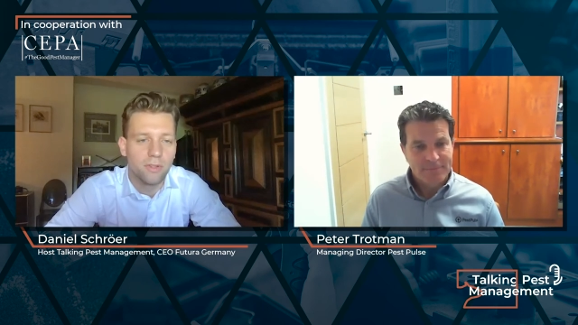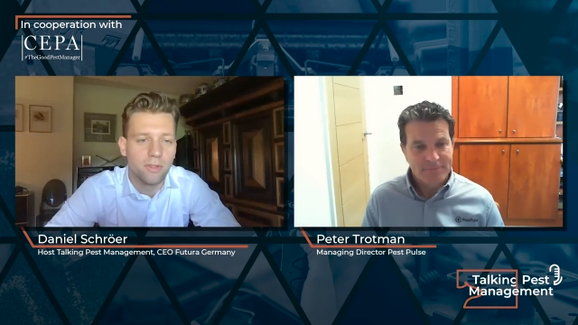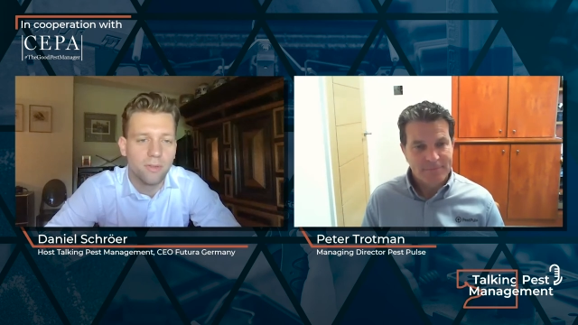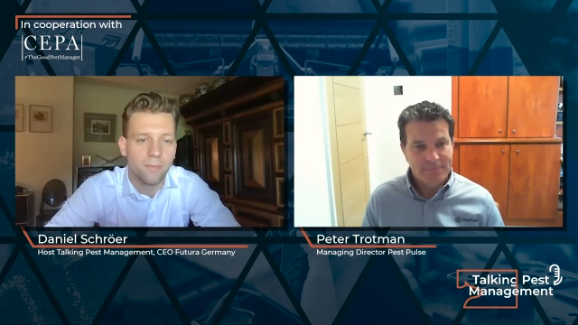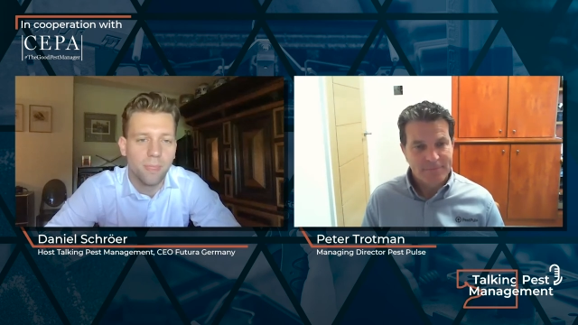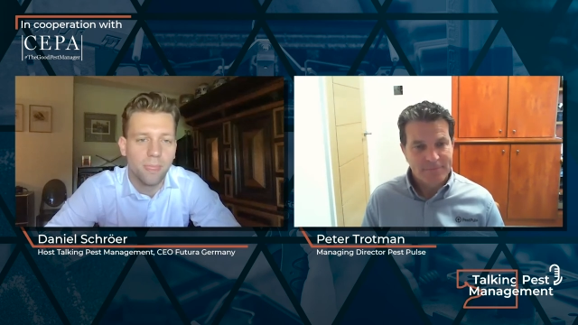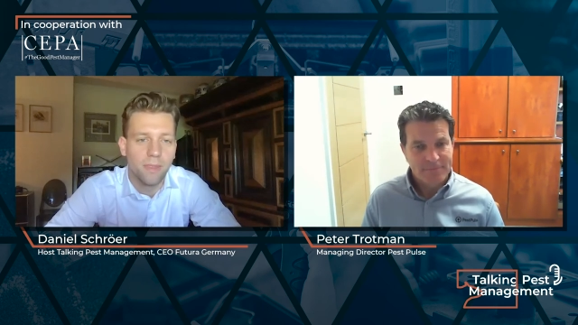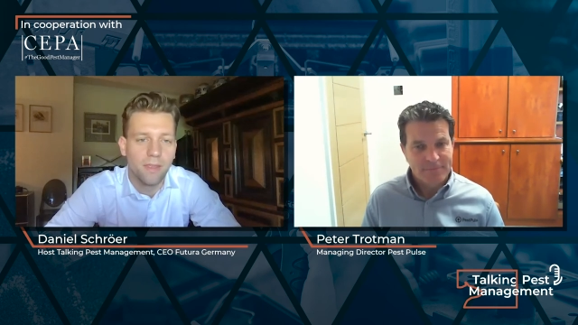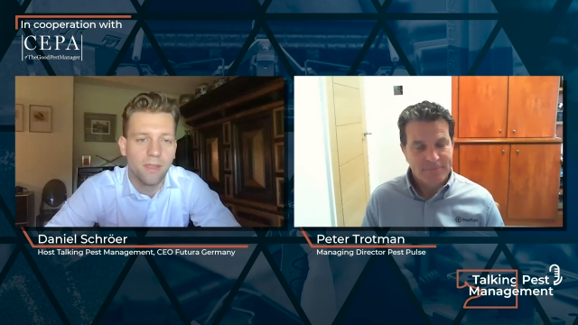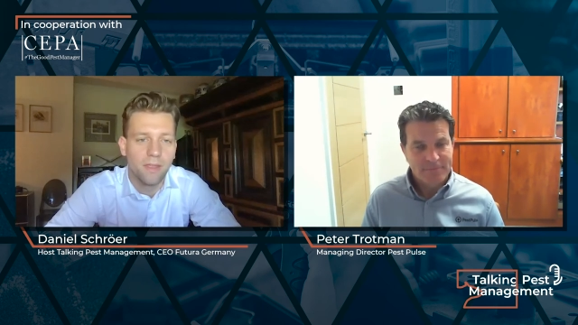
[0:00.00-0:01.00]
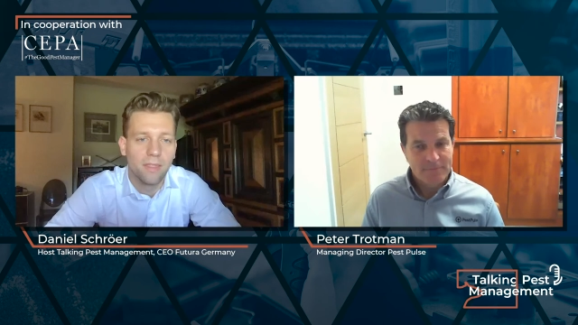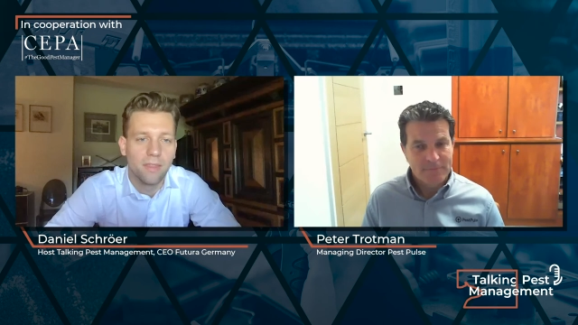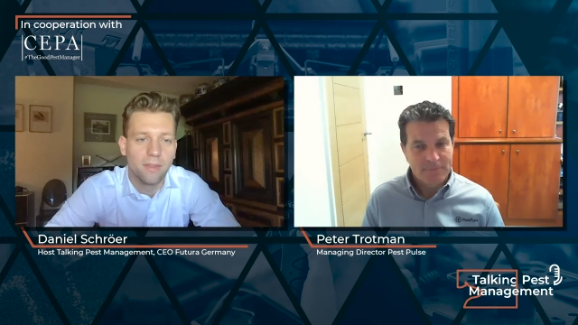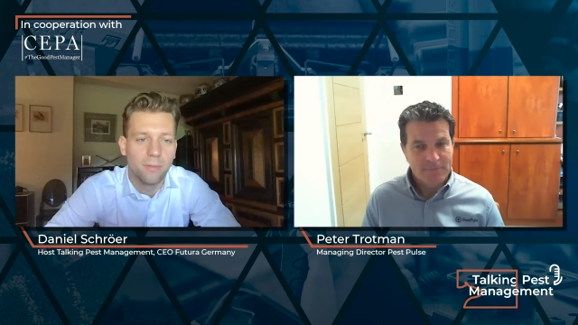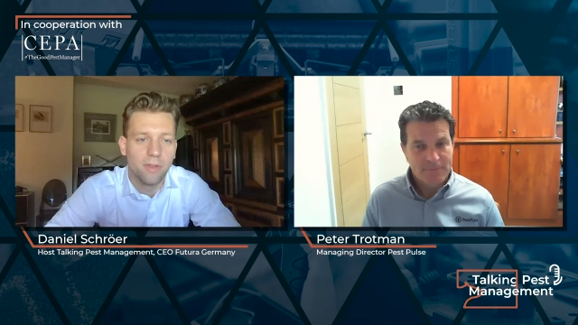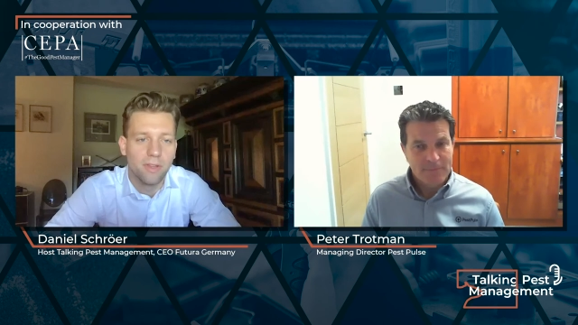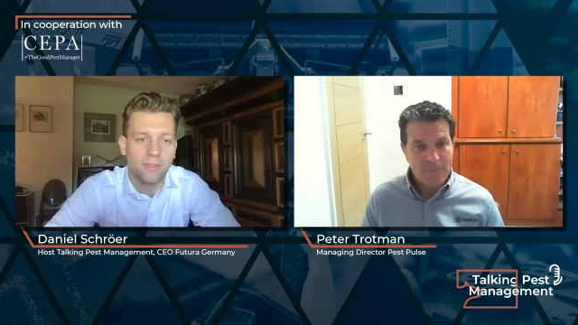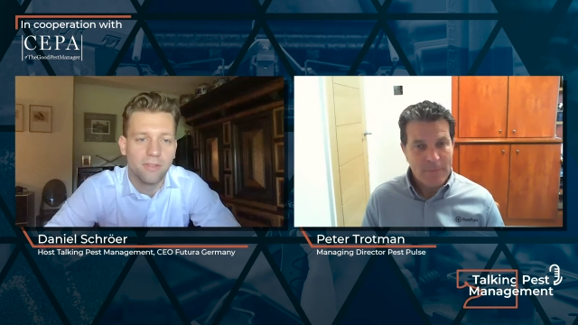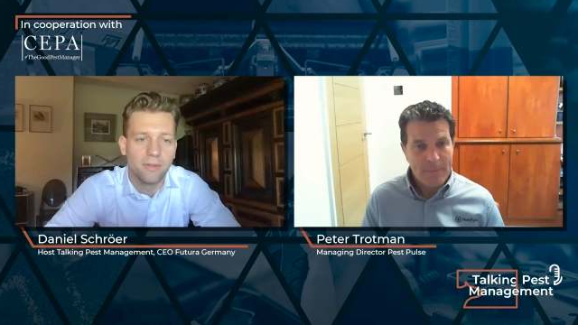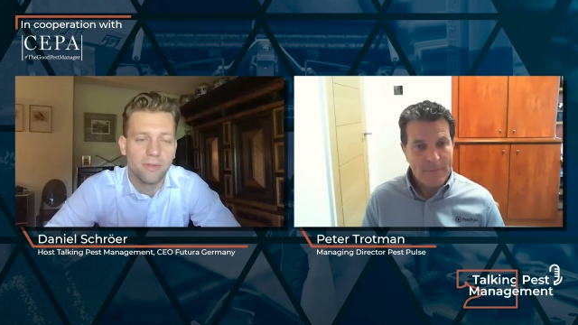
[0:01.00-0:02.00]
Speaker 1: um, thing that
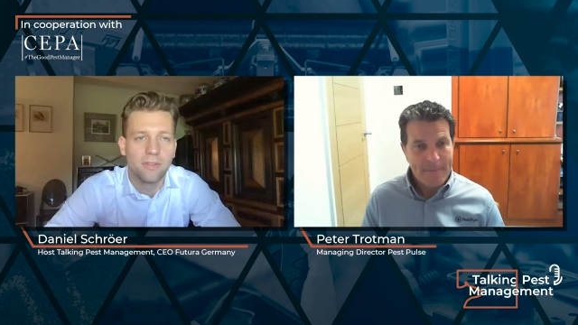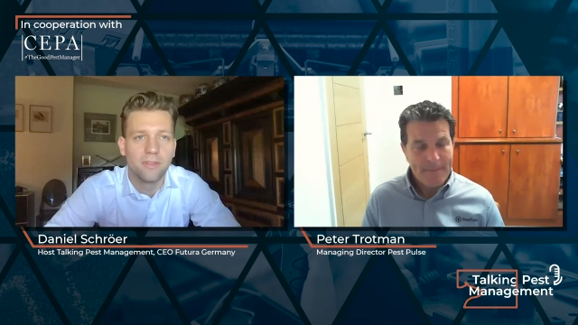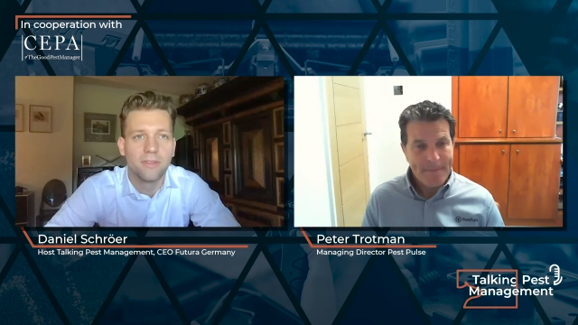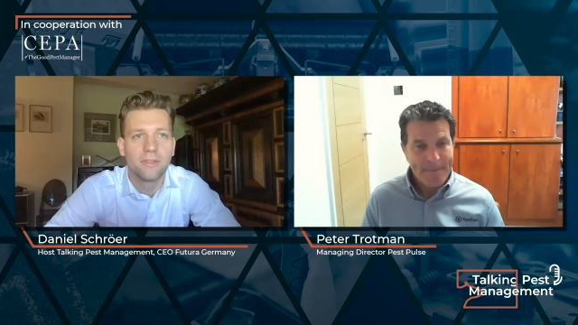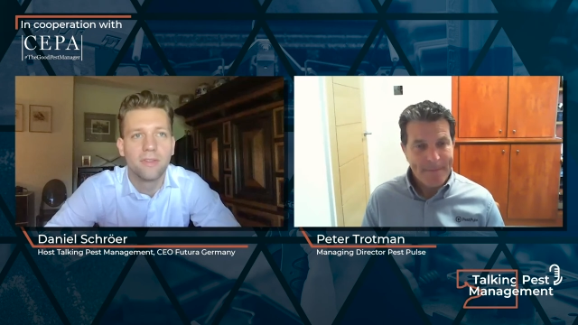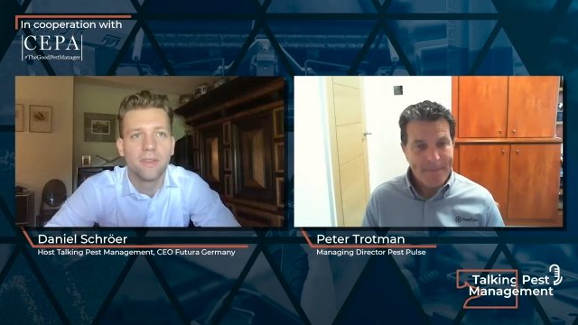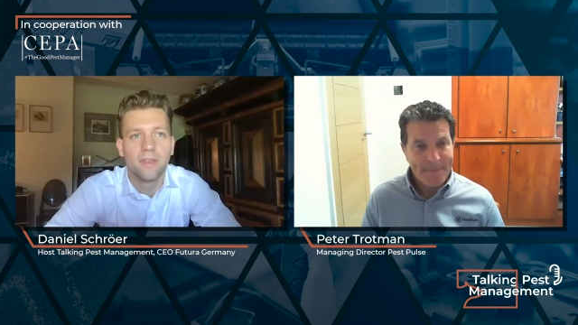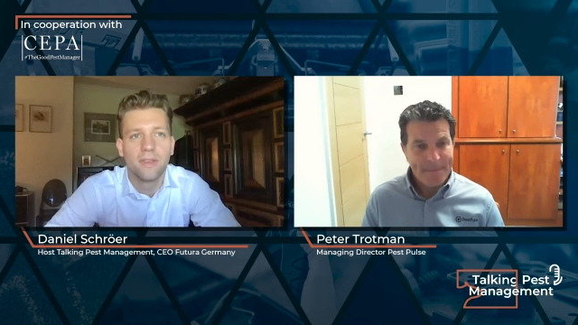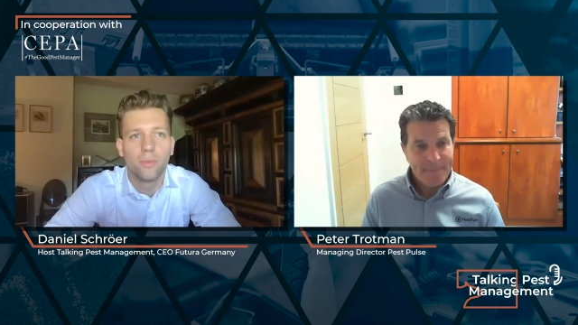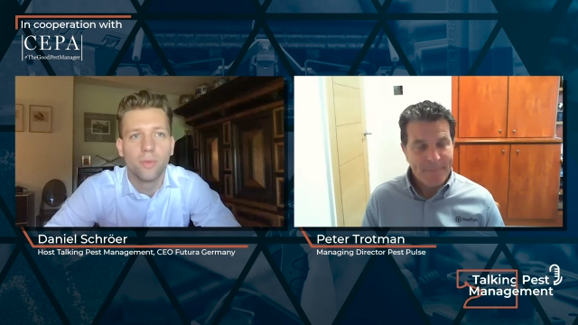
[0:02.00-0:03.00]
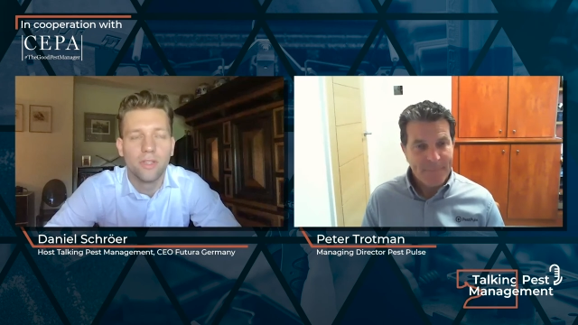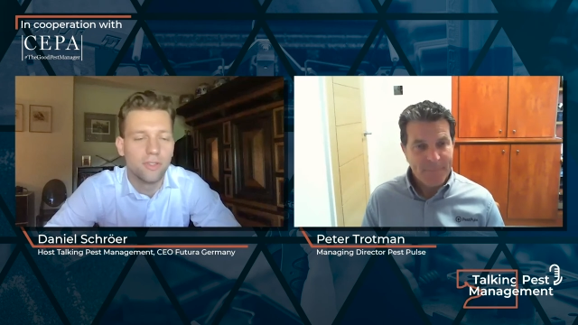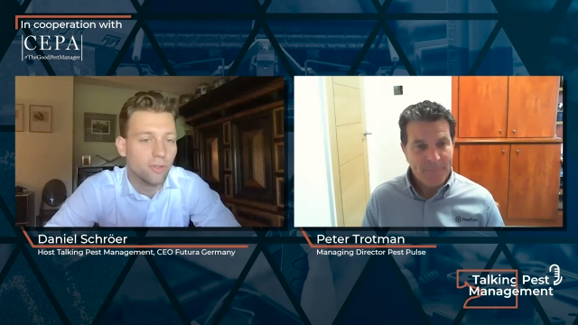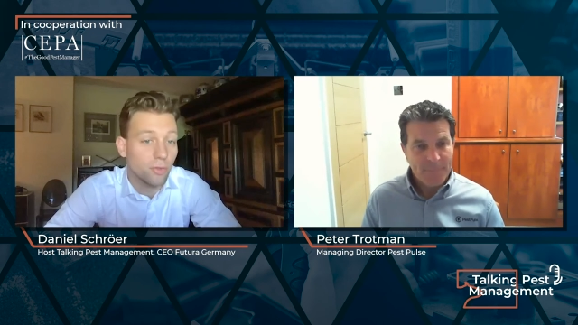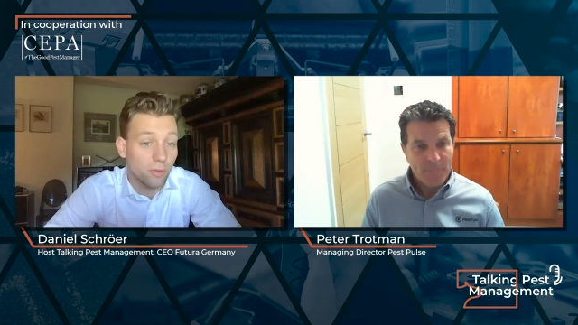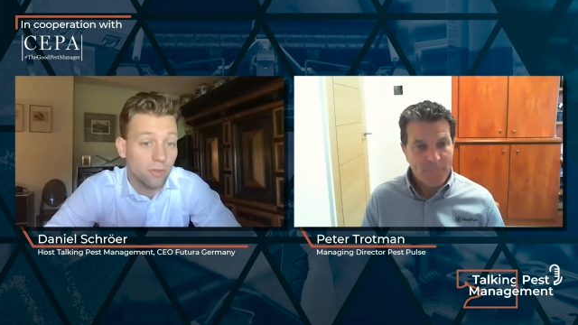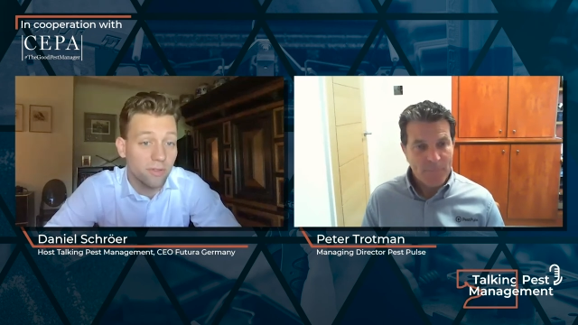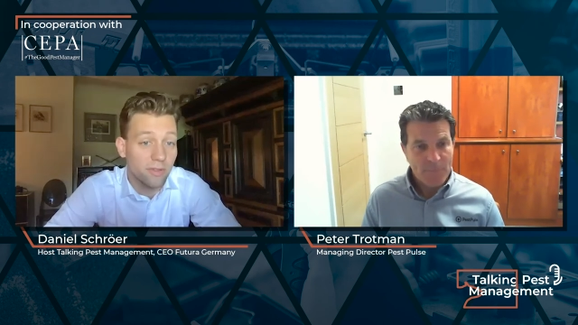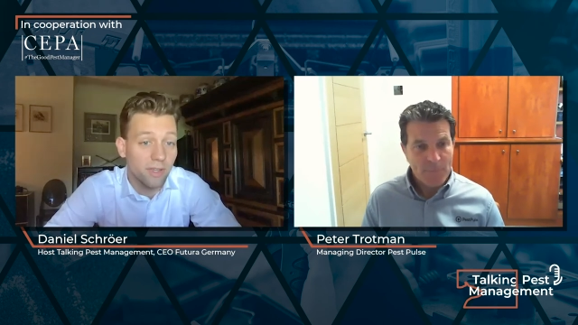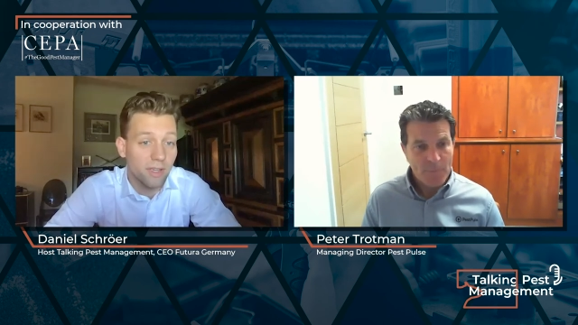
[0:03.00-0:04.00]
plays into this is we need tools,